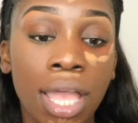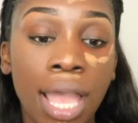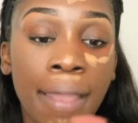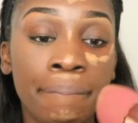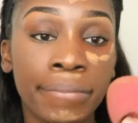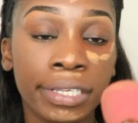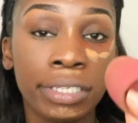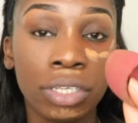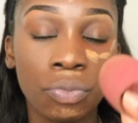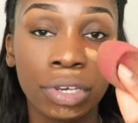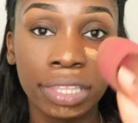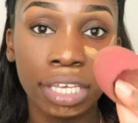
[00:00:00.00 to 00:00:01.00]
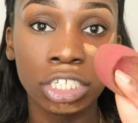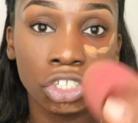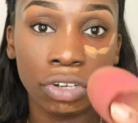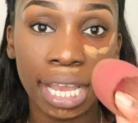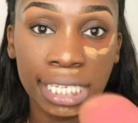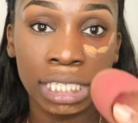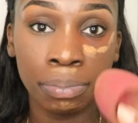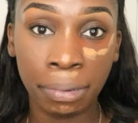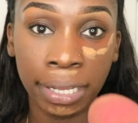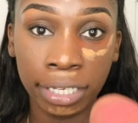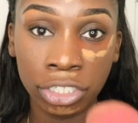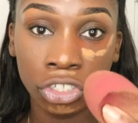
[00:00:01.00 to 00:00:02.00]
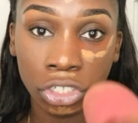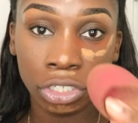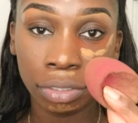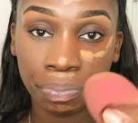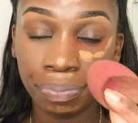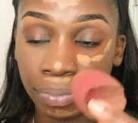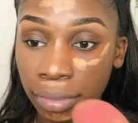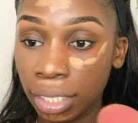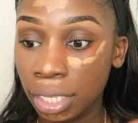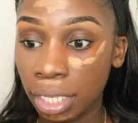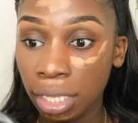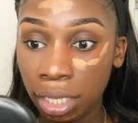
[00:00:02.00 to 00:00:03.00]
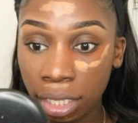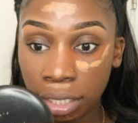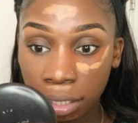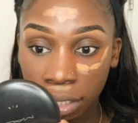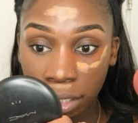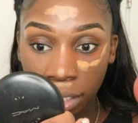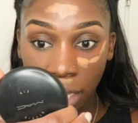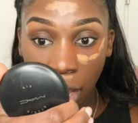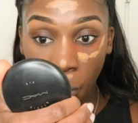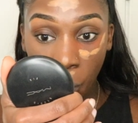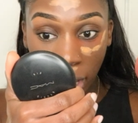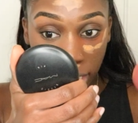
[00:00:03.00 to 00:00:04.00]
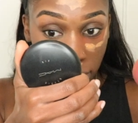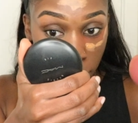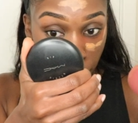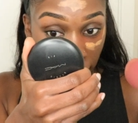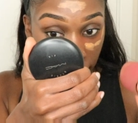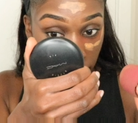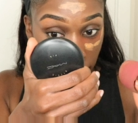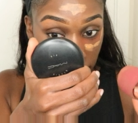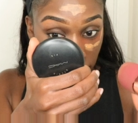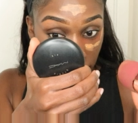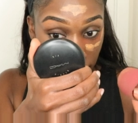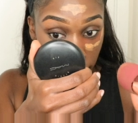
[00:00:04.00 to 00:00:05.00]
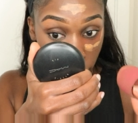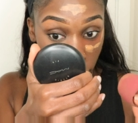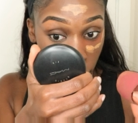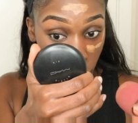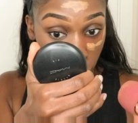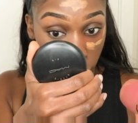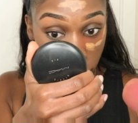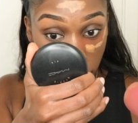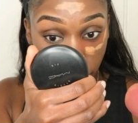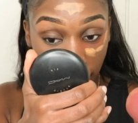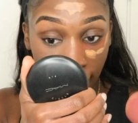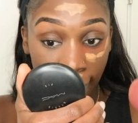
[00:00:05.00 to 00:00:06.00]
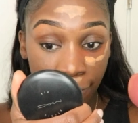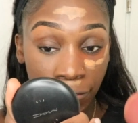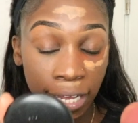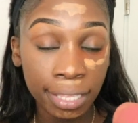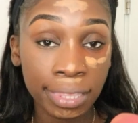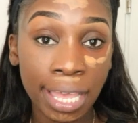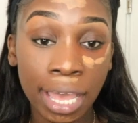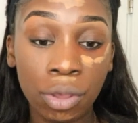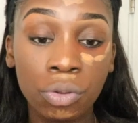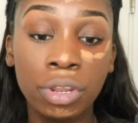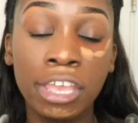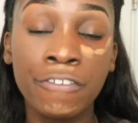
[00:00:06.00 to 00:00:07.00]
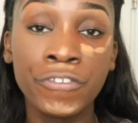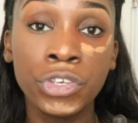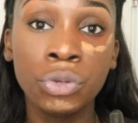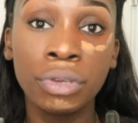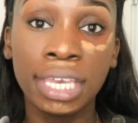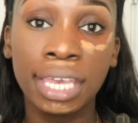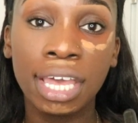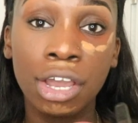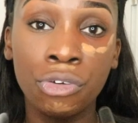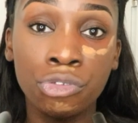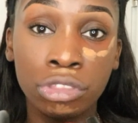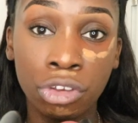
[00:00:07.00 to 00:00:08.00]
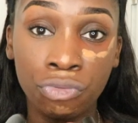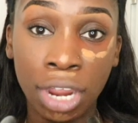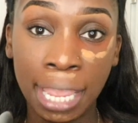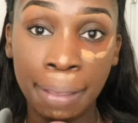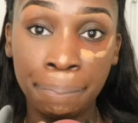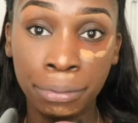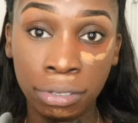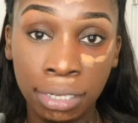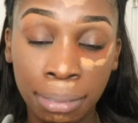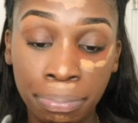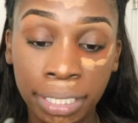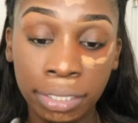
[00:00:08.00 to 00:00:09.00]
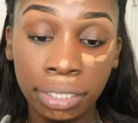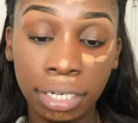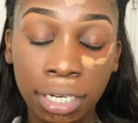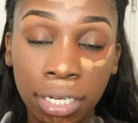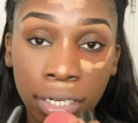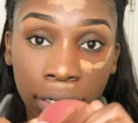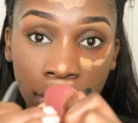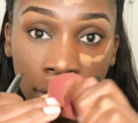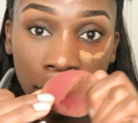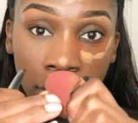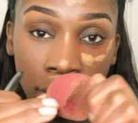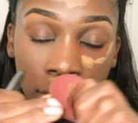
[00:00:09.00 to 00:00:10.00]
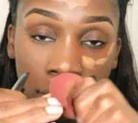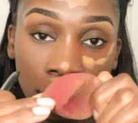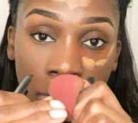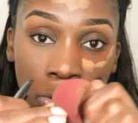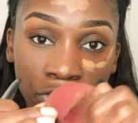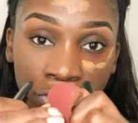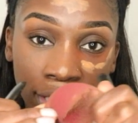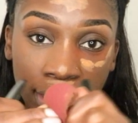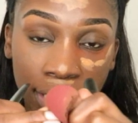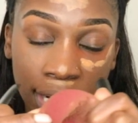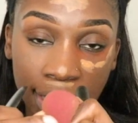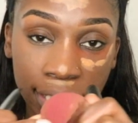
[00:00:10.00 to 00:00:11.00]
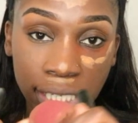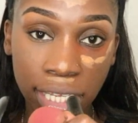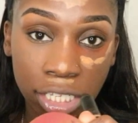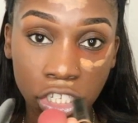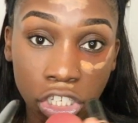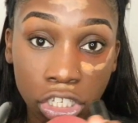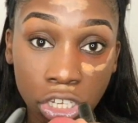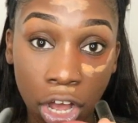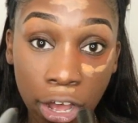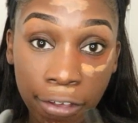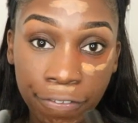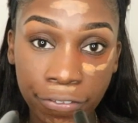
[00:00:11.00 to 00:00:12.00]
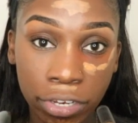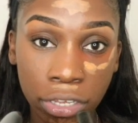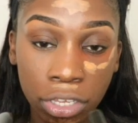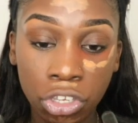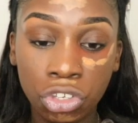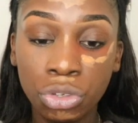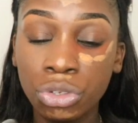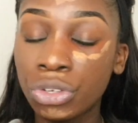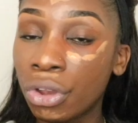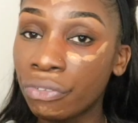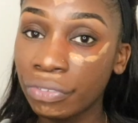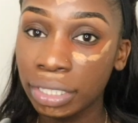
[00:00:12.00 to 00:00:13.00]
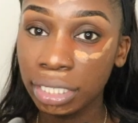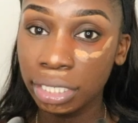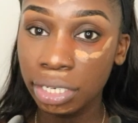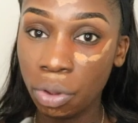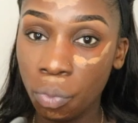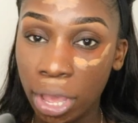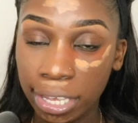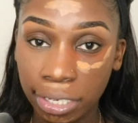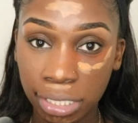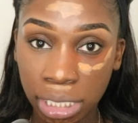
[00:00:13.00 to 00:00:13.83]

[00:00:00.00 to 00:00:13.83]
I'm blending with a dry sponge. A wet sponge is nice to use but I find that if you get a, the right beauty blender really nice and soft you don't really need to wet your